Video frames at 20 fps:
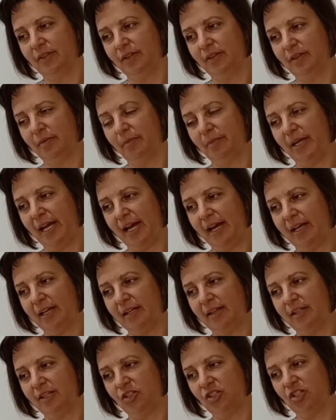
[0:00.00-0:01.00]
the back
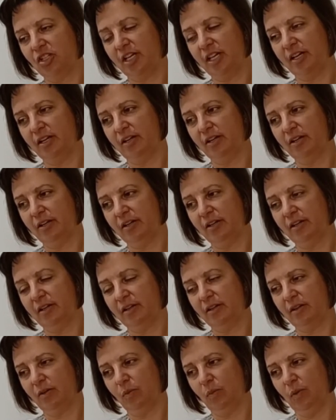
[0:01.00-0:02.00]
of the chair,
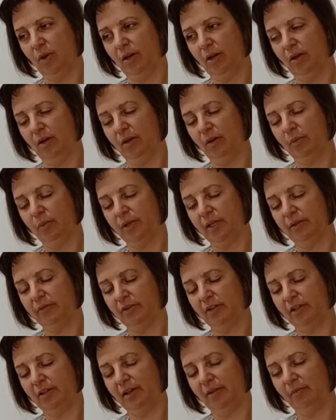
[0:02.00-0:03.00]
the wall, whatever
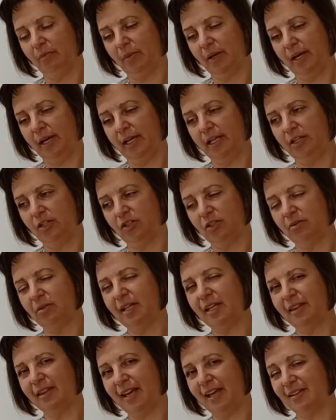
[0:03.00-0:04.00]
you have behind you,
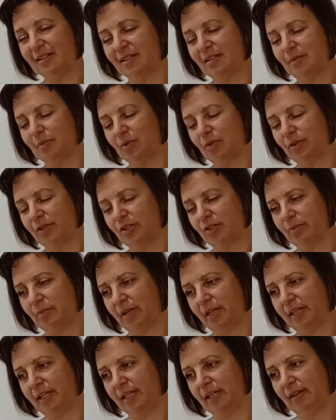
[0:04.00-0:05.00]
let that support your
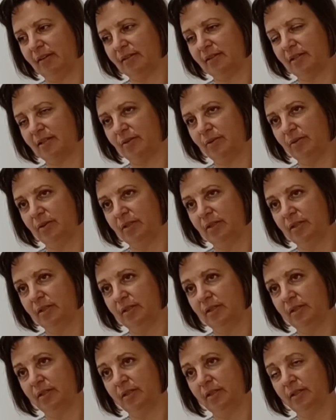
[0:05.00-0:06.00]
body also.
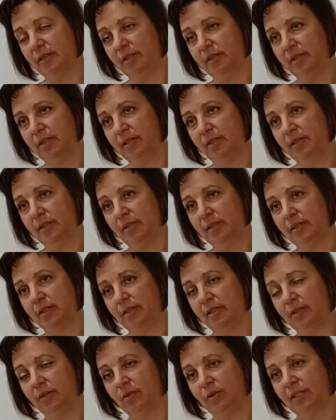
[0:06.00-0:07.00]

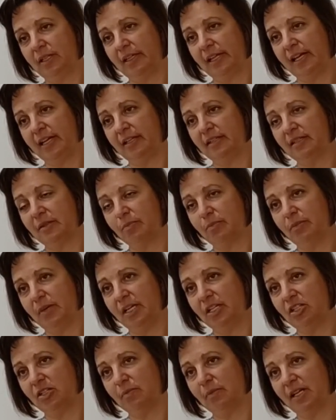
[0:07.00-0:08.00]
You want to let as
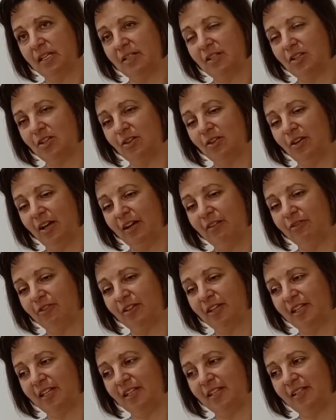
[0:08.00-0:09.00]
much muscular
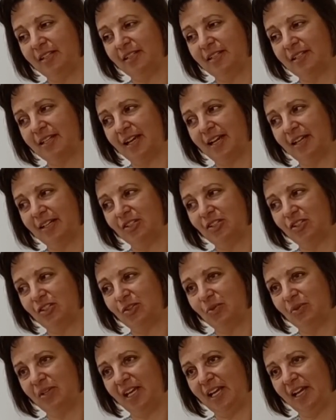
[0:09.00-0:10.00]
effort ease as
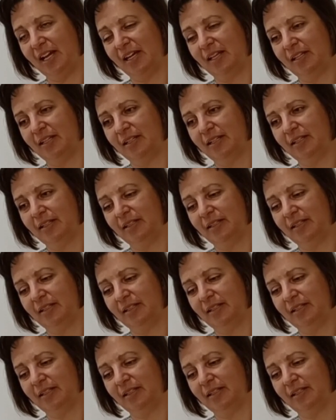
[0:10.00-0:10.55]
you can.